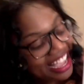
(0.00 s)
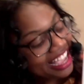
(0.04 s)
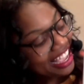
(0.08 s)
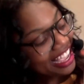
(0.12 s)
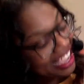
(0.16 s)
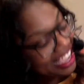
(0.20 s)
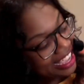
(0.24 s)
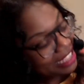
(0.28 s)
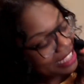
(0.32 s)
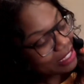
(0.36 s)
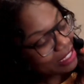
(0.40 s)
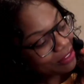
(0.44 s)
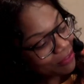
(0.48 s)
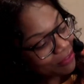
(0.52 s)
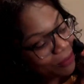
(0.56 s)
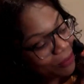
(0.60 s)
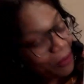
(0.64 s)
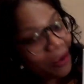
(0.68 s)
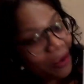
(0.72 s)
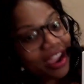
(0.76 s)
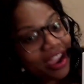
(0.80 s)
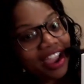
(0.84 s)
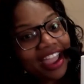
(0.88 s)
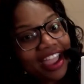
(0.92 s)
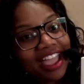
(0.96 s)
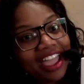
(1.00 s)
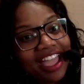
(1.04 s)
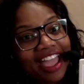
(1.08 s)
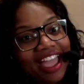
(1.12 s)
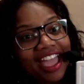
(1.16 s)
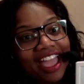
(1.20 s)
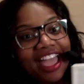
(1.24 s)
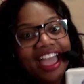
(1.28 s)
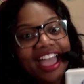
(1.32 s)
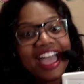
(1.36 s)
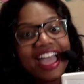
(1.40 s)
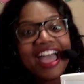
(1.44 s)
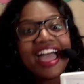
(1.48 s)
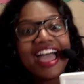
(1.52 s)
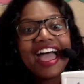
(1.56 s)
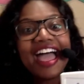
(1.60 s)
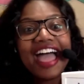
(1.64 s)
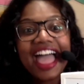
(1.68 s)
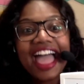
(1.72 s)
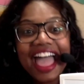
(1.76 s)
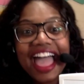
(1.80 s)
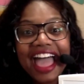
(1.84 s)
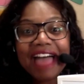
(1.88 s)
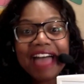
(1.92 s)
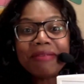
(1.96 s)
is for
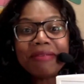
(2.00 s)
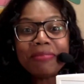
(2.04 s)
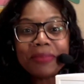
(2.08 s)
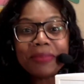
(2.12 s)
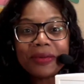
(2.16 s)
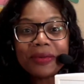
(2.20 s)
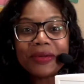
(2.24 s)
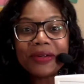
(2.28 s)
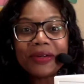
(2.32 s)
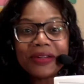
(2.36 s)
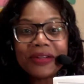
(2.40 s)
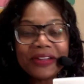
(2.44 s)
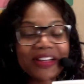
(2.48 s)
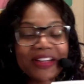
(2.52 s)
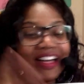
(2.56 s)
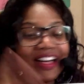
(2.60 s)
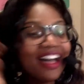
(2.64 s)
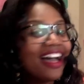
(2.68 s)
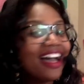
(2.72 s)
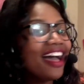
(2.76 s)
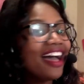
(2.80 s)
apple.